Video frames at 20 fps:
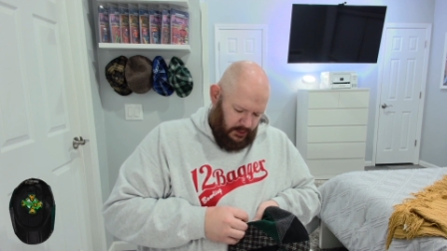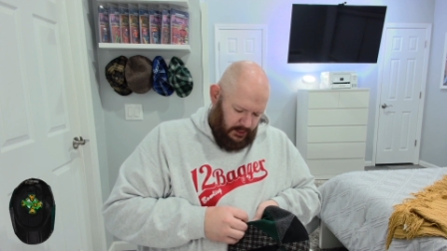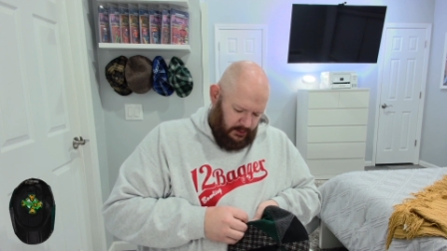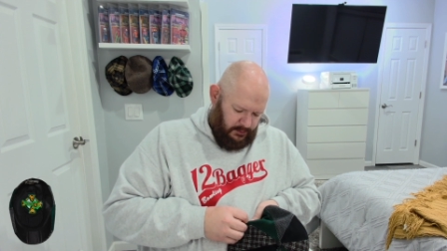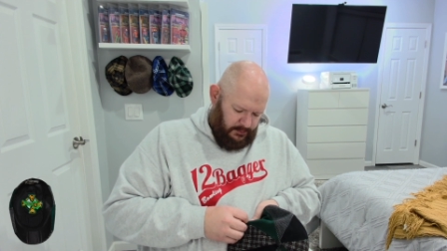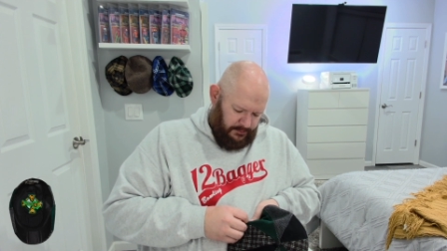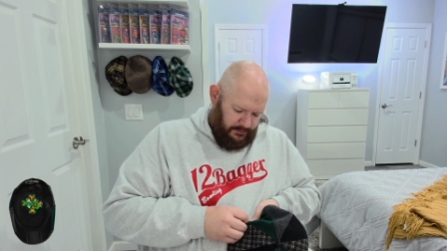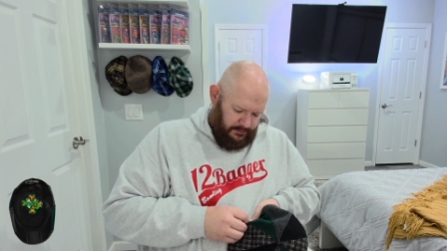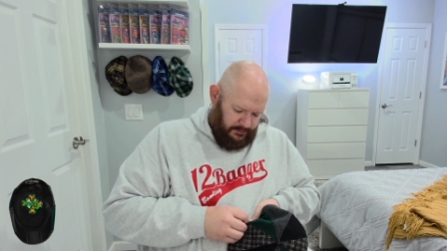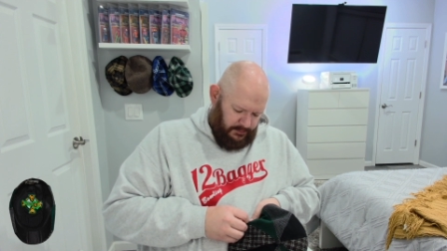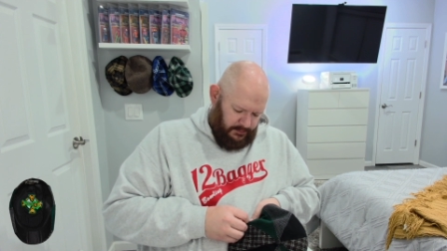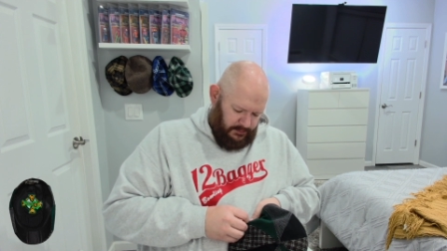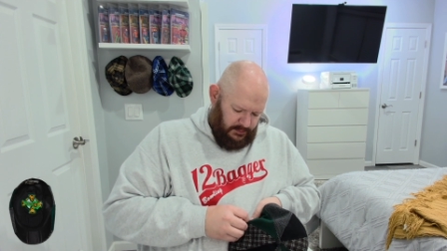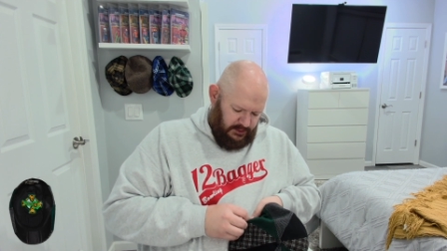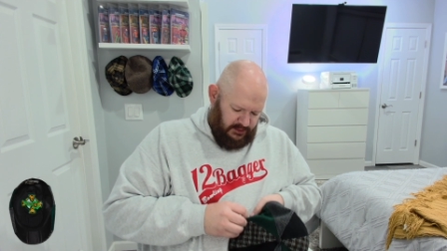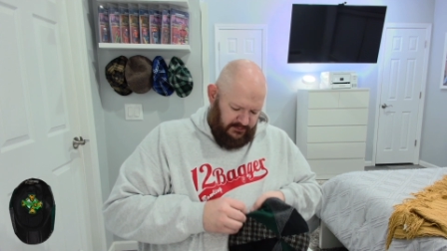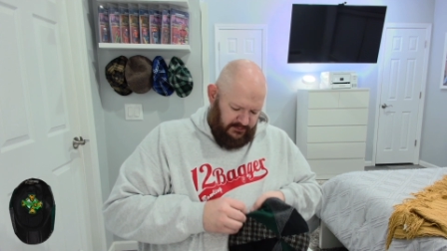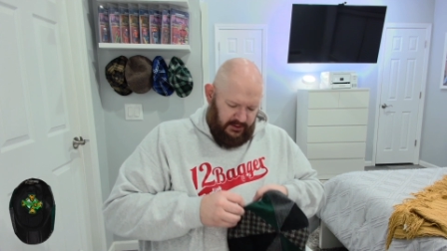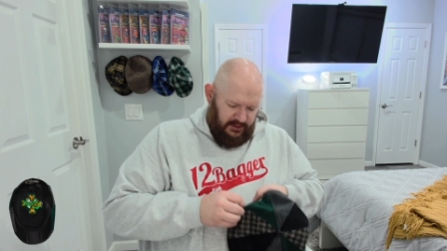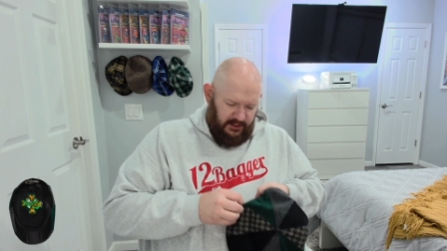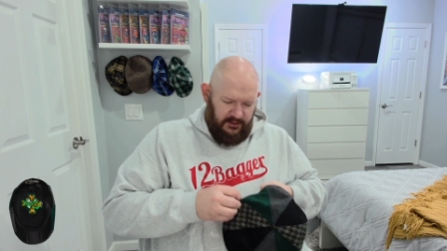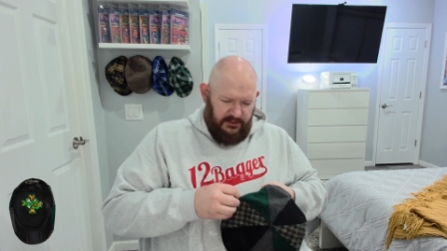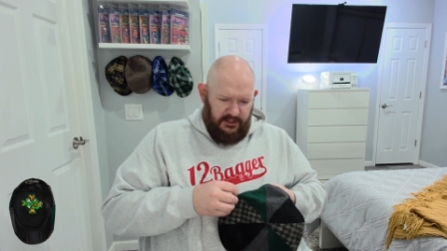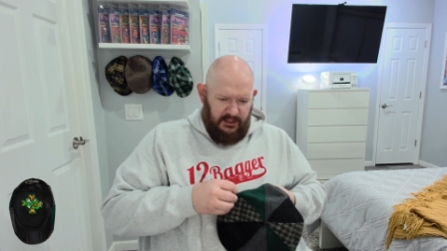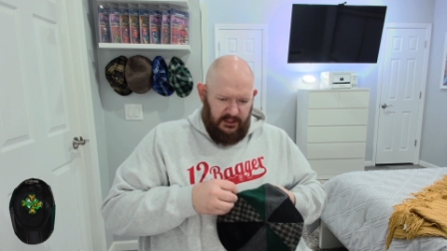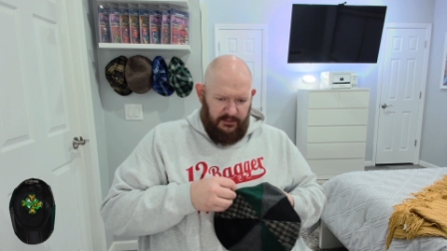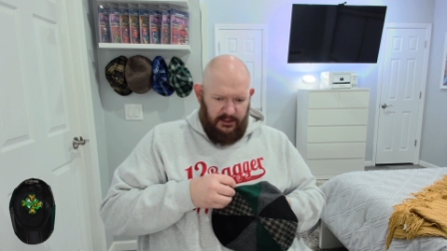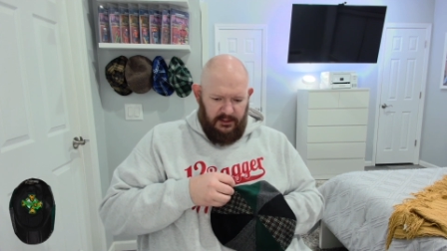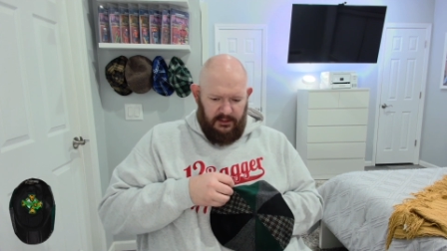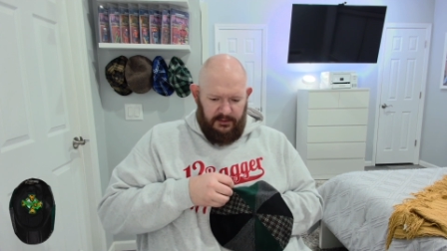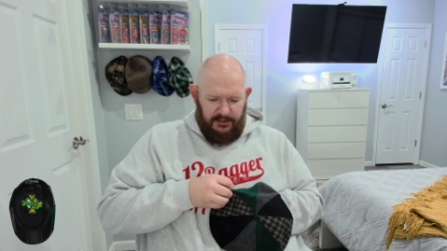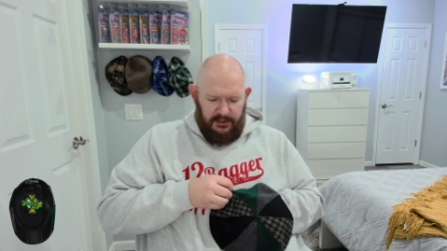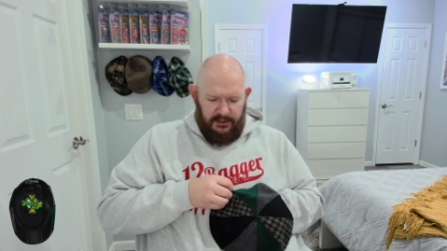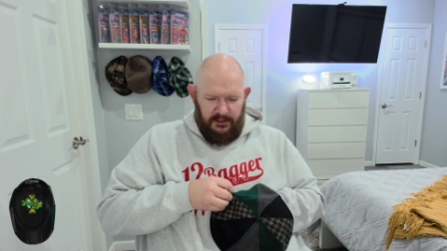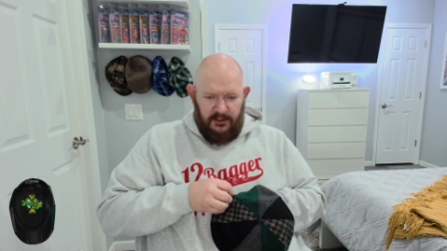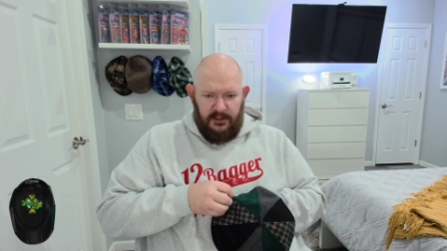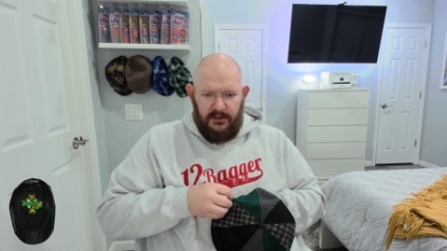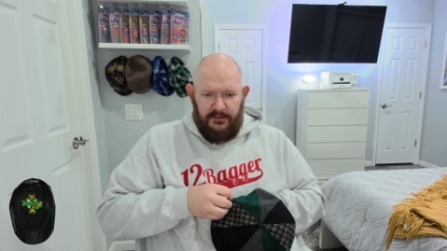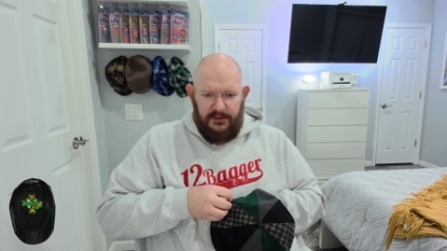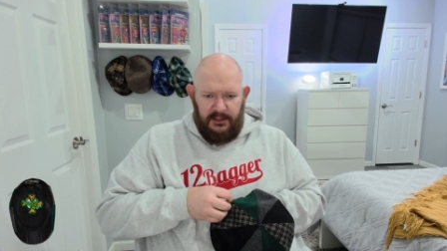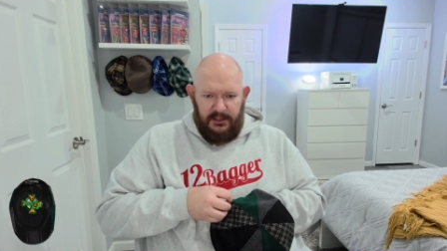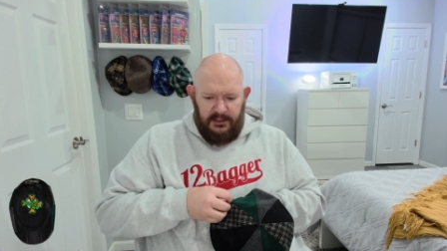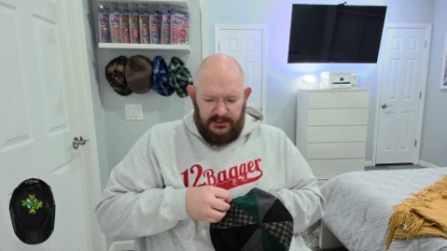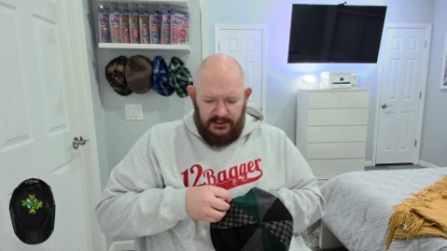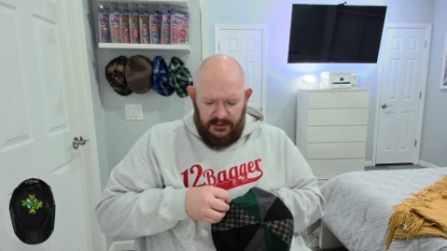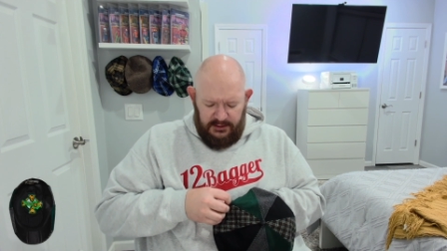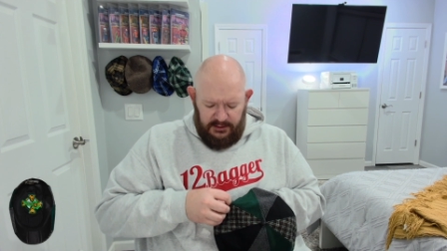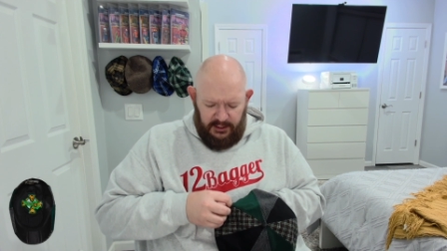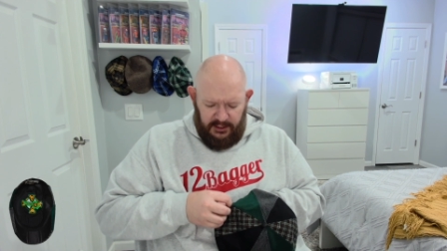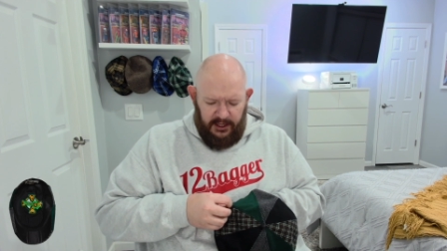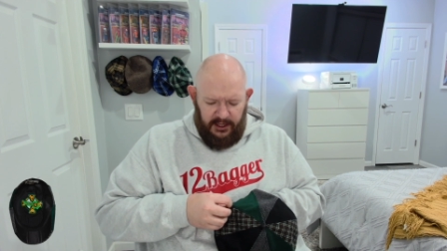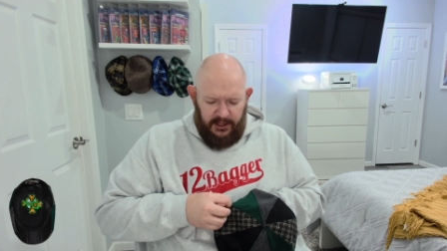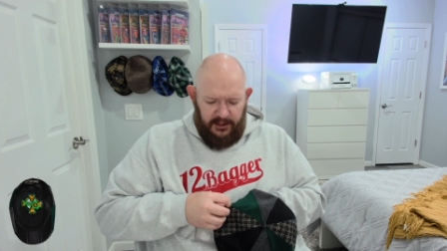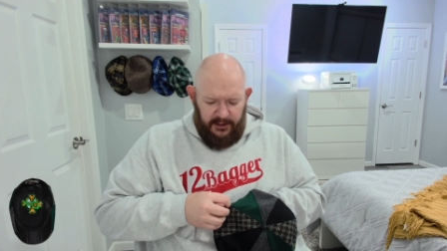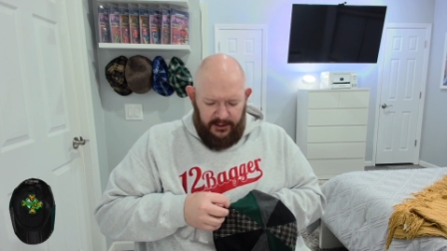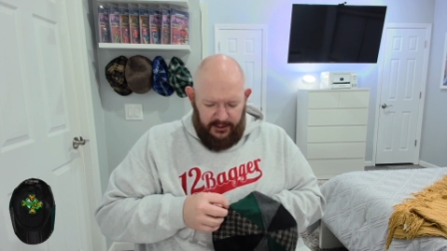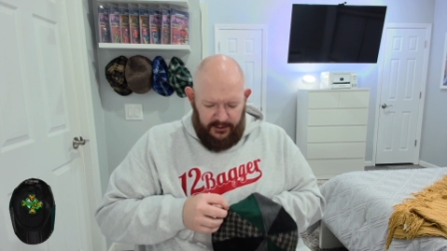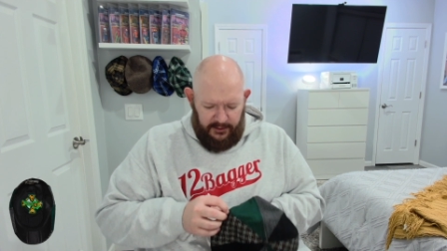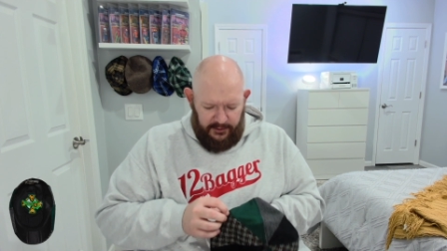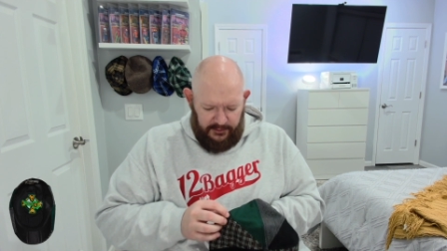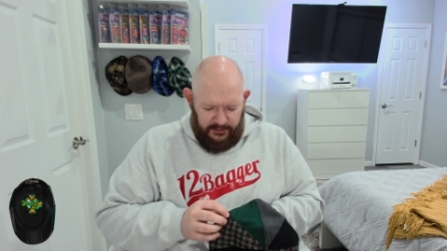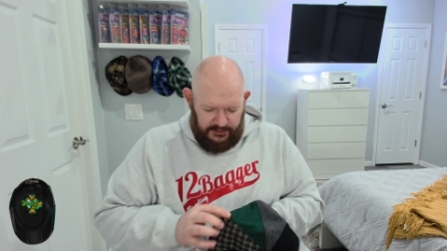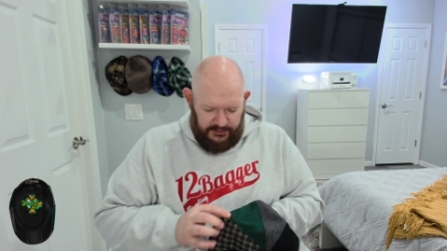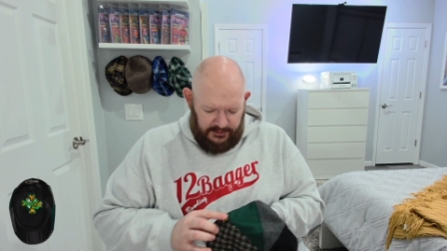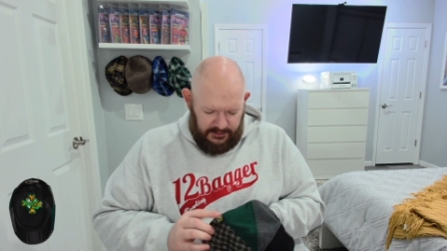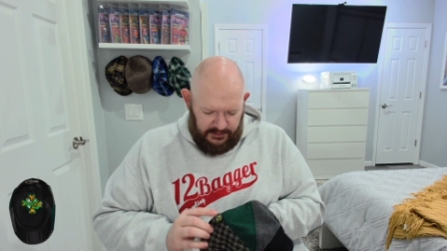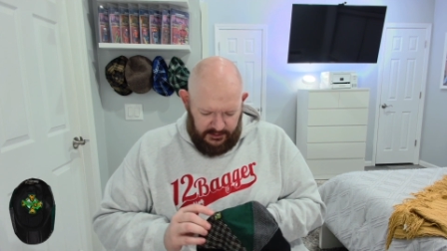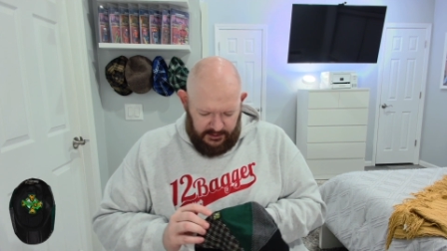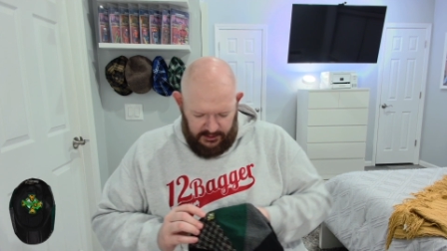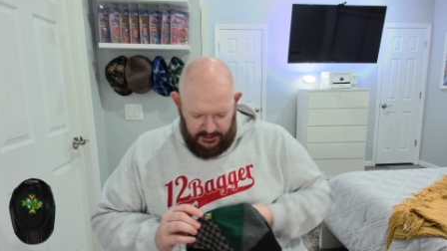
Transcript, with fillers: Well, this video is going to be a little bit longer because of this. There it goes.